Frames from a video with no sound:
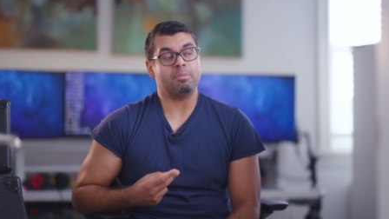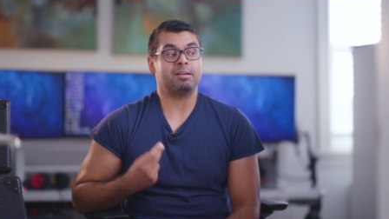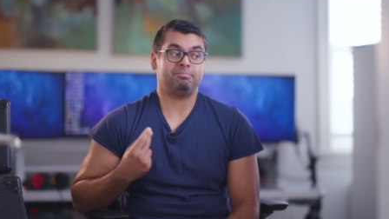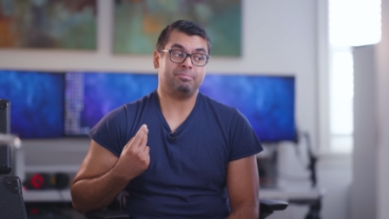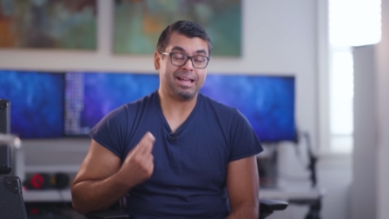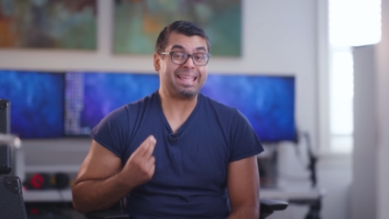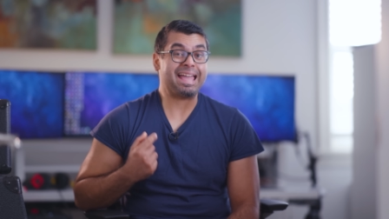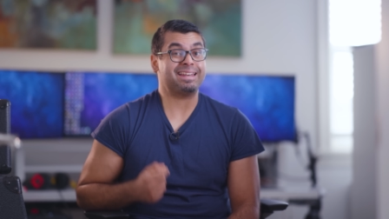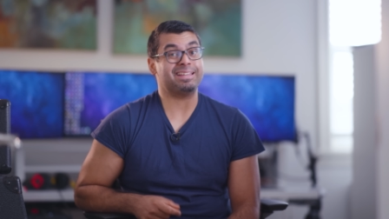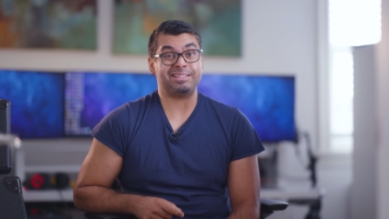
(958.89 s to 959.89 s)
But
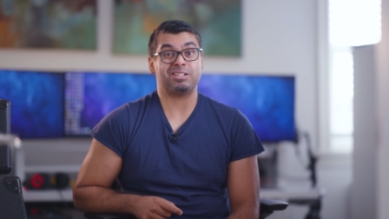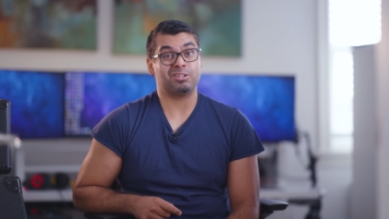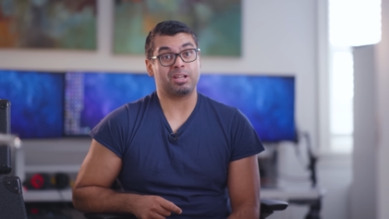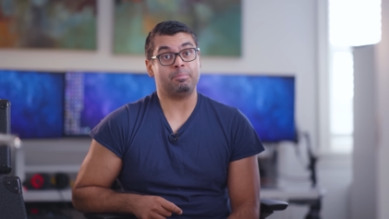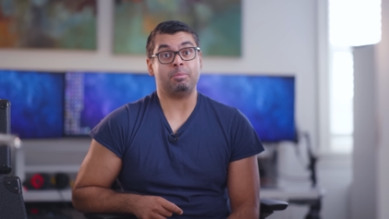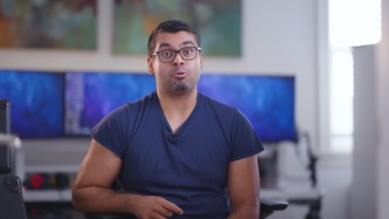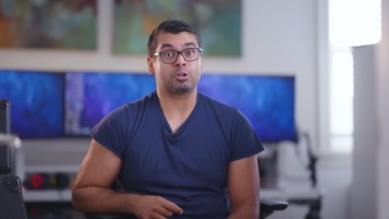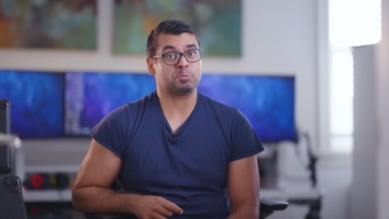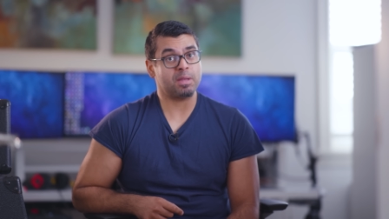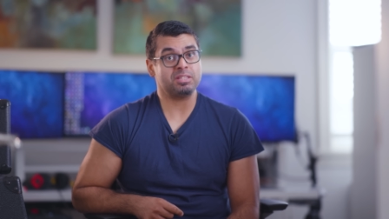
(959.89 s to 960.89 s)
again, it's still gonna be more
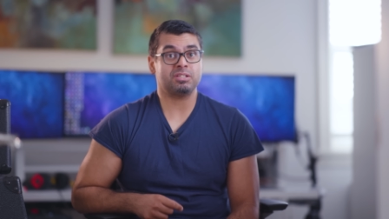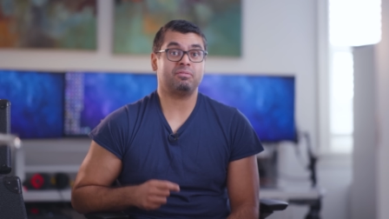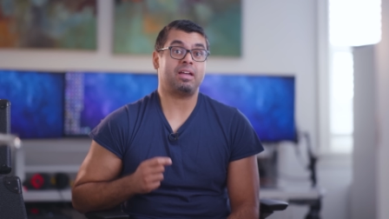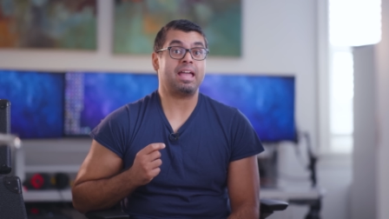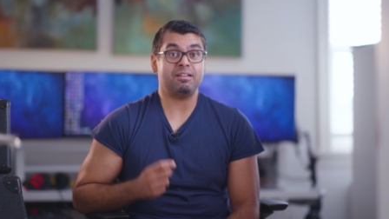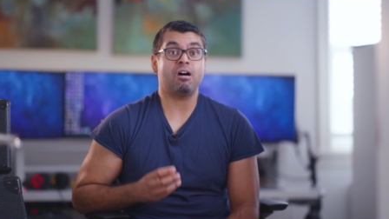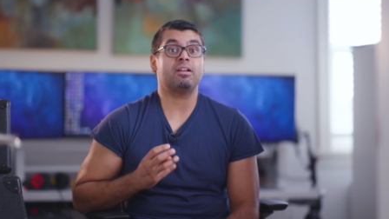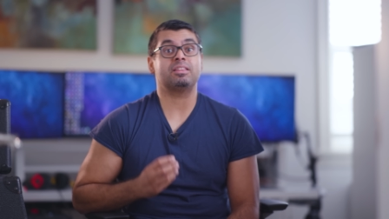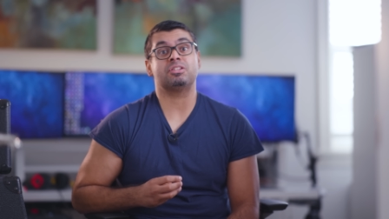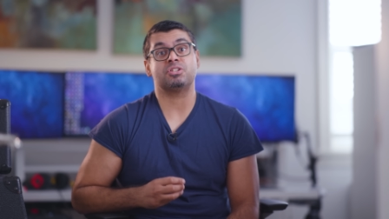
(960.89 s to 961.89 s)
expensive and
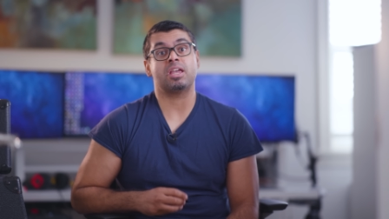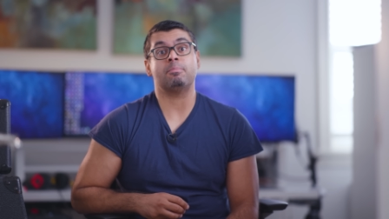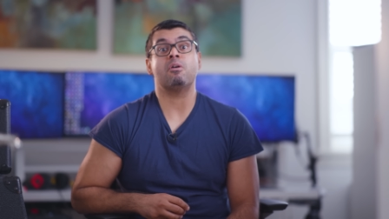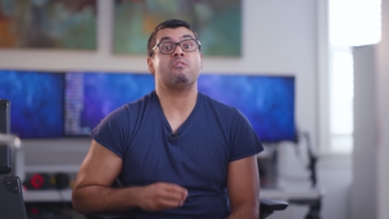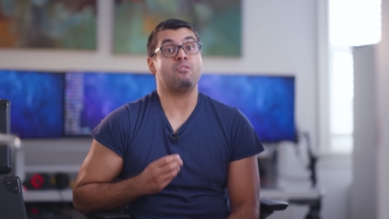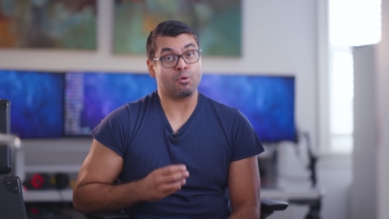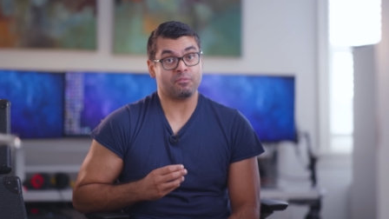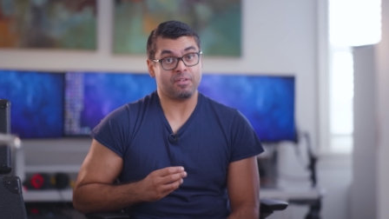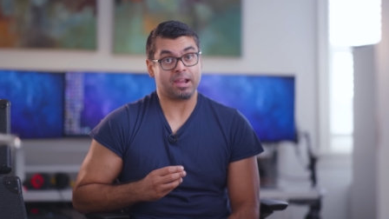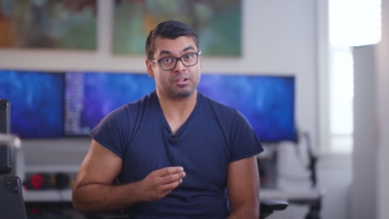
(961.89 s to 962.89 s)
not at the same form
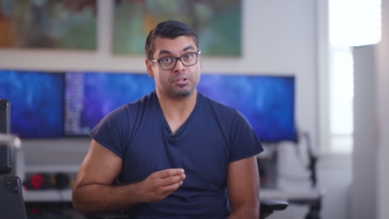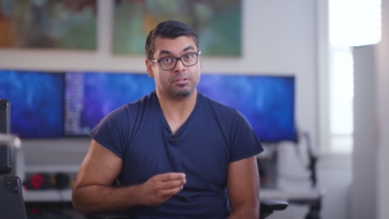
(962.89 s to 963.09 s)
factor.